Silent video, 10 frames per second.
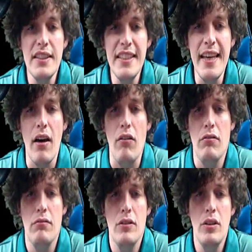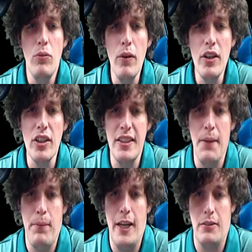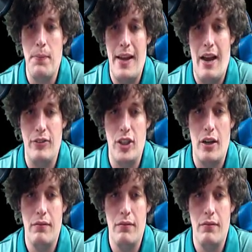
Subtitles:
Still, what could Team Plasma be after?